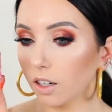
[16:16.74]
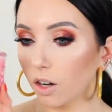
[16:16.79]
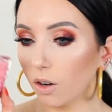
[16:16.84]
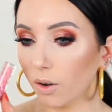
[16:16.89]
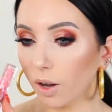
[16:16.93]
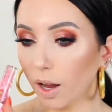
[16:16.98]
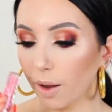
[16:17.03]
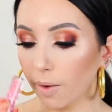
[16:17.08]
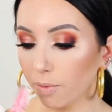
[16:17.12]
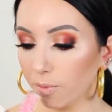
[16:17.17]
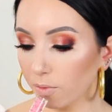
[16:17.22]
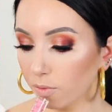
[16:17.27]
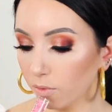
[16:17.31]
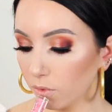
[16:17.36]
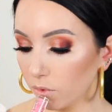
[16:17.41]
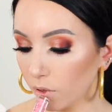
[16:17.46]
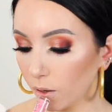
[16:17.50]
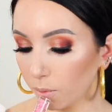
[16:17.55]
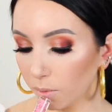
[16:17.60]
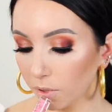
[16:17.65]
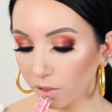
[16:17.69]
Okay,
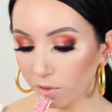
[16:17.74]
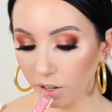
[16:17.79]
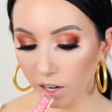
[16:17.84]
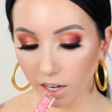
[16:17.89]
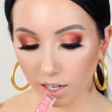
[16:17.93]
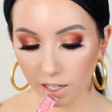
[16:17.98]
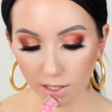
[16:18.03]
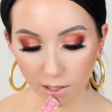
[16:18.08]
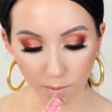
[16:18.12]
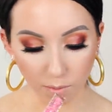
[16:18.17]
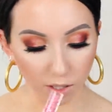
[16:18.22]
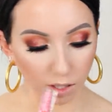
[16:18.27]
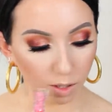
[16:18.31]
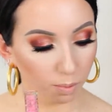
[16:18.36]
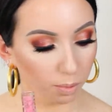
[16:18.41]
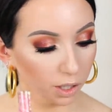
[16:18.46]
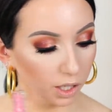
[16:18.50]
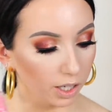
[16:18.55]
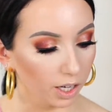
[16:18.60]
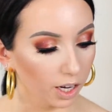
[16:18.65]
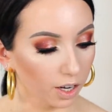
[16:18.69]
so I'm gonna find something to
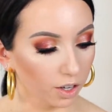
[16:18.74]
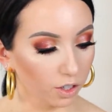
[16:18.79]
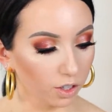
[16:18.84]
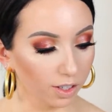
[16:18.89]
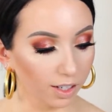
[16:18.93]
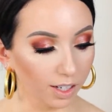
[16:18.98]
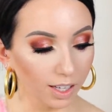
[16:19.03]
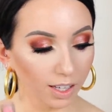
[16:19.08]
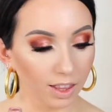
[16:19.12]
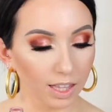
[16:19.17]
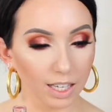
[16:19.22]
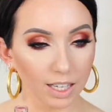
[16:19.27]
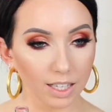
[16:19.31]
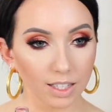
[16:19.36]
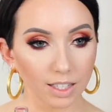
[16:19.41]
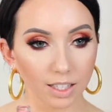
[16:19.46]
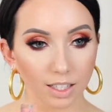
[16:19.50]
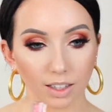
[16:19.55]
put underneath this,